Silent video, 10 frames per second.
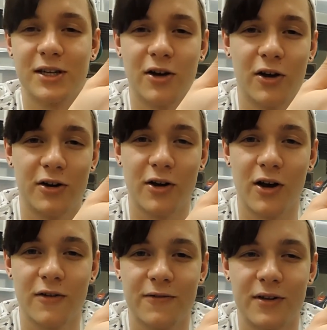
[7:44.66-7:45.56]
it on and
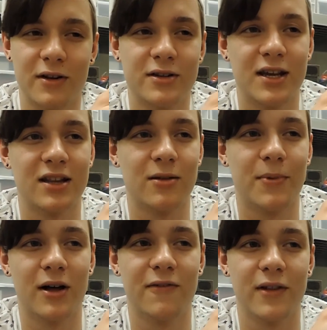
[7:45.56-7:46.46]
off and setting the
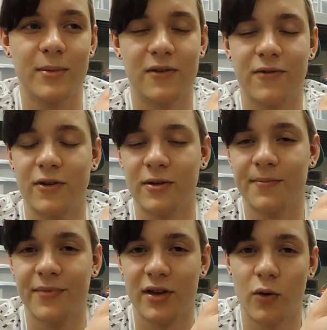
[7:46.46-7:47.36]
puff limit for,
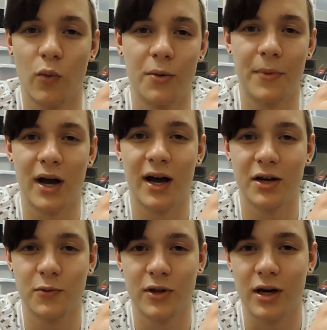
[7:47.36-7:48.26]
one
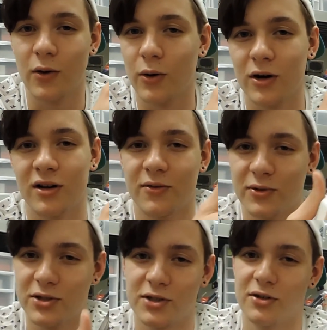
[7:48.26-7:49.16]
behind where they were, and it
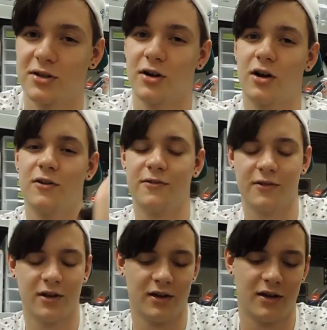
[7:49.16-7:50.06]
would just turn it off.
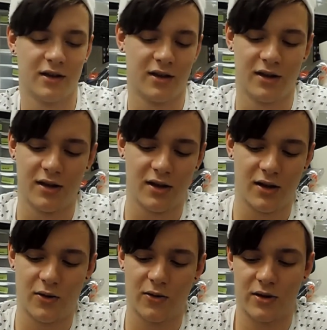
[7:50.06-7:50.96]

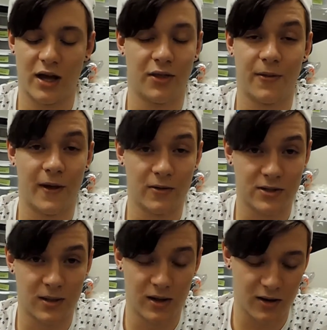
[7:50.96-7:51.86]
I thought that was
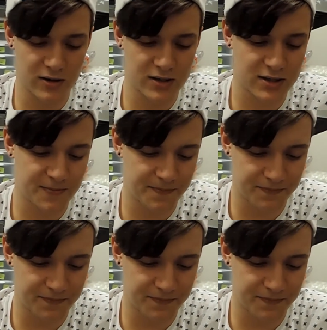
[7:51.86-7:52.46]
hilarious.